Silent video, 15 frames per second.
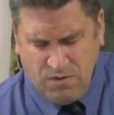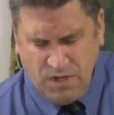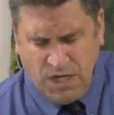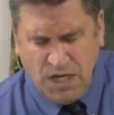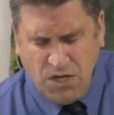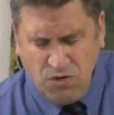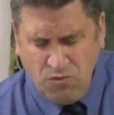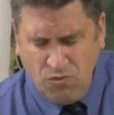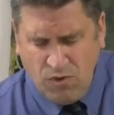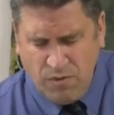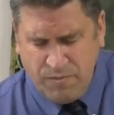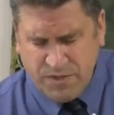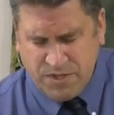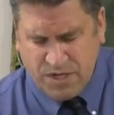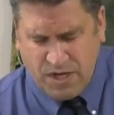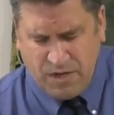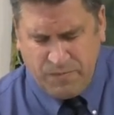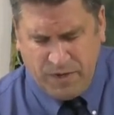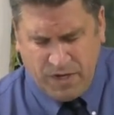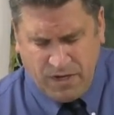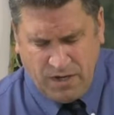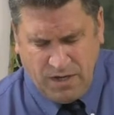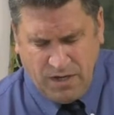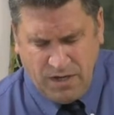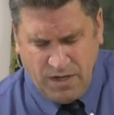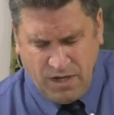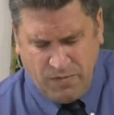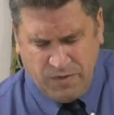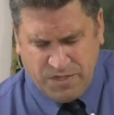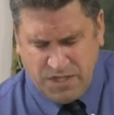He knew what was coming.
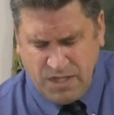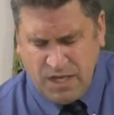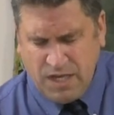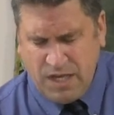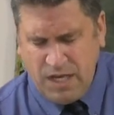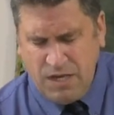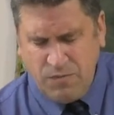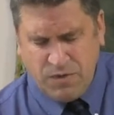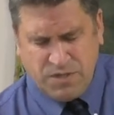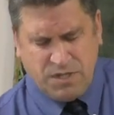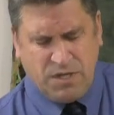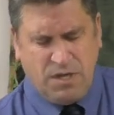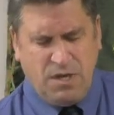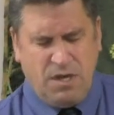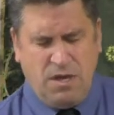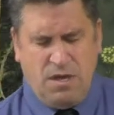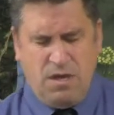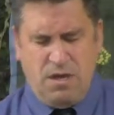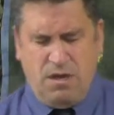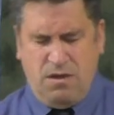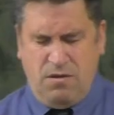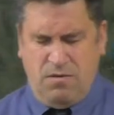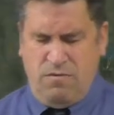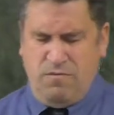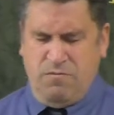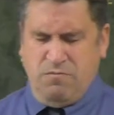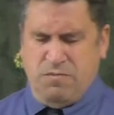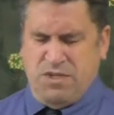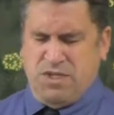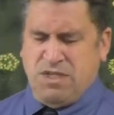It wasn't like he was uh,
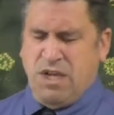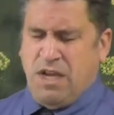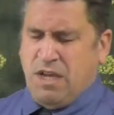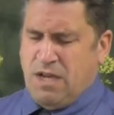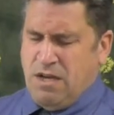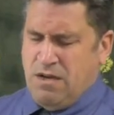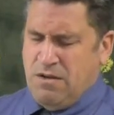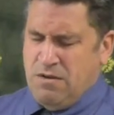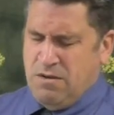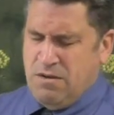mistaken